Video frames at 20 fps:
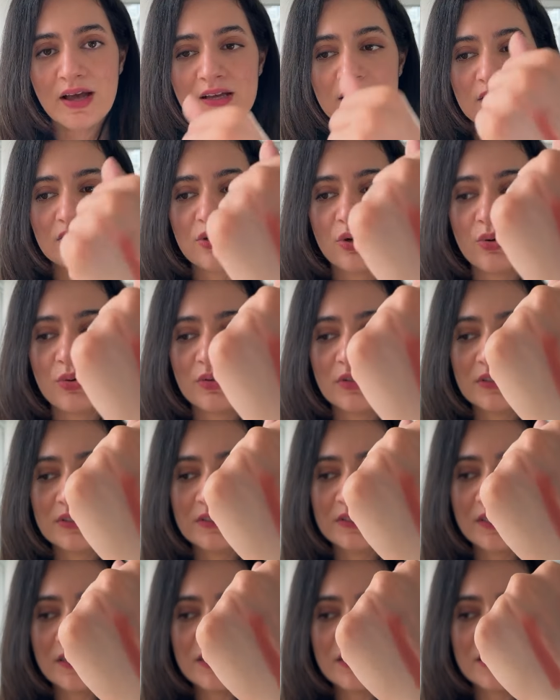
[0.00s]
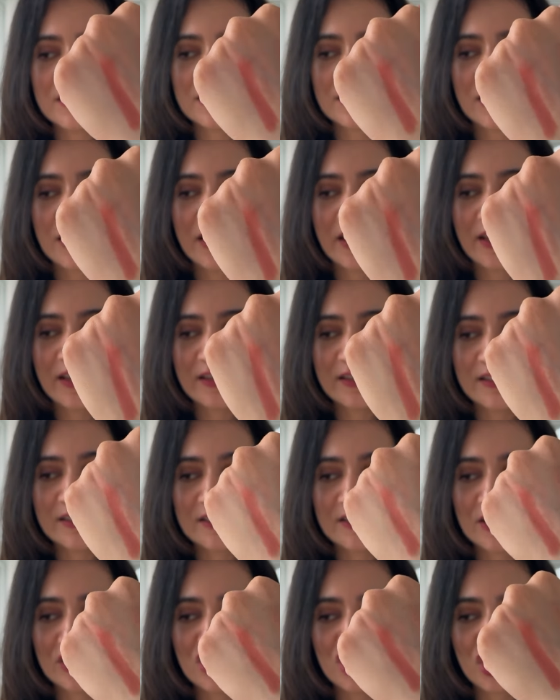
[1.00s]
So this is
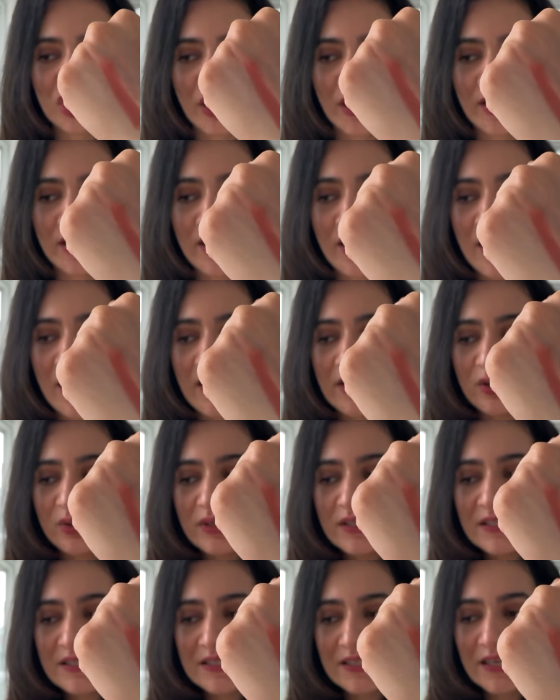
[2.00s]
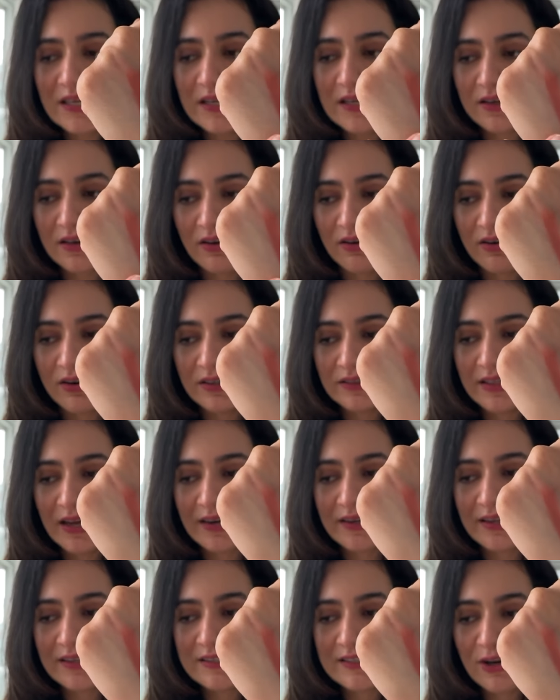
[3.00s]
the shade. You can see here
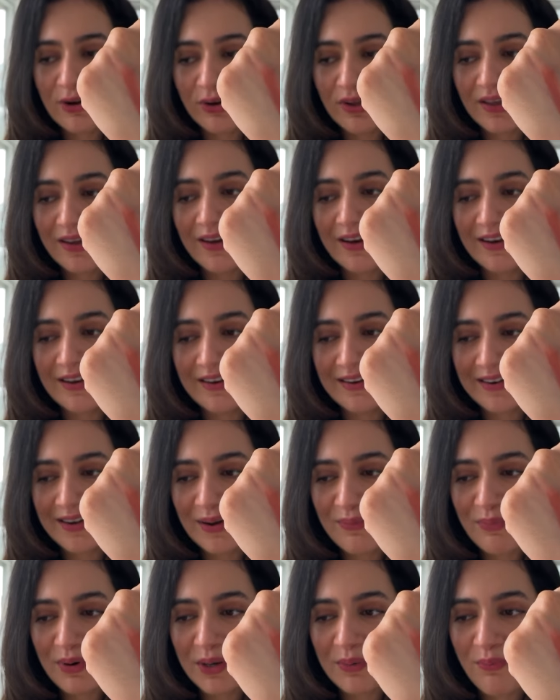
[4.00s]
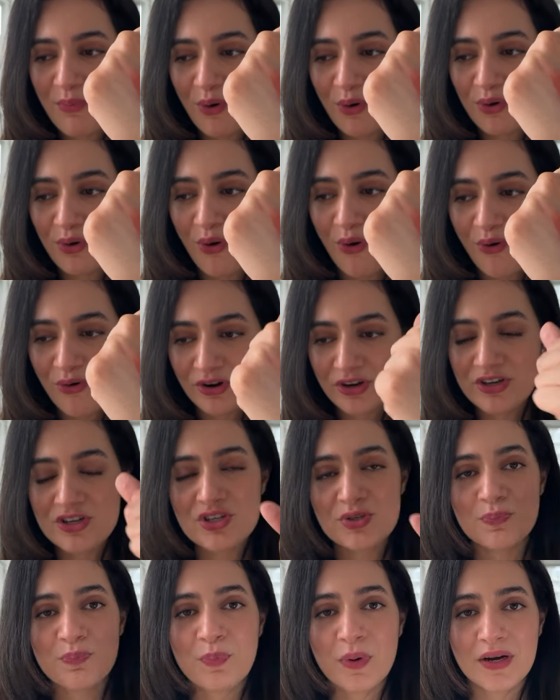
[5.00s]
that it's looking a little bit more
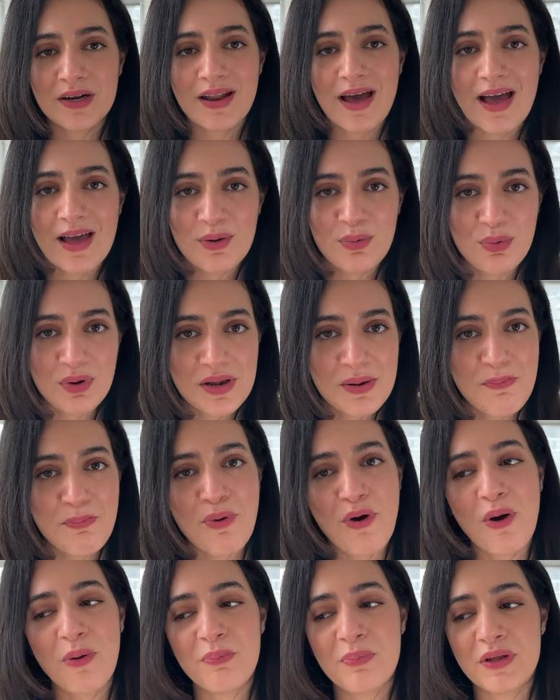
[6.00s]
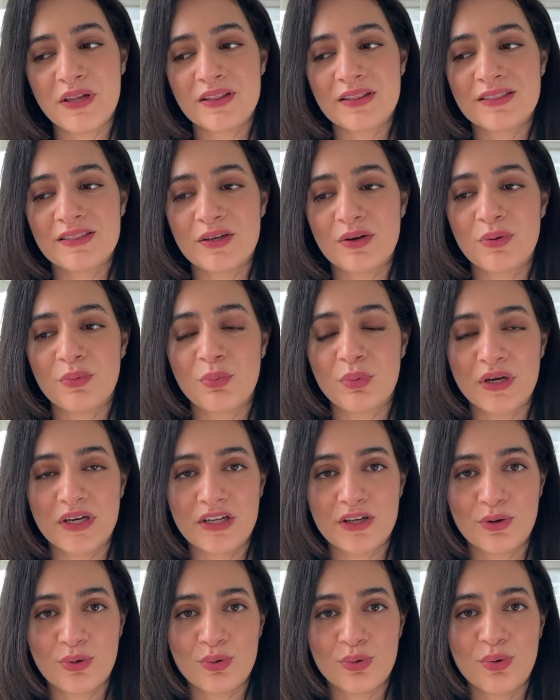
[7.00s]
orange, but I will pop in the
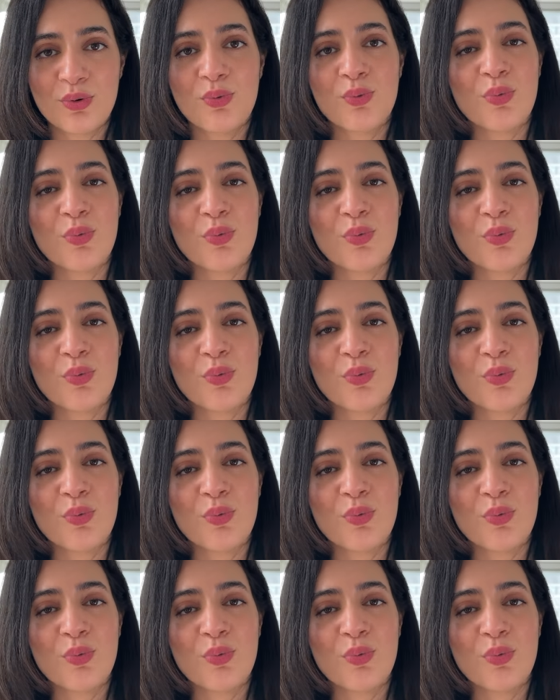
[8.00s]
video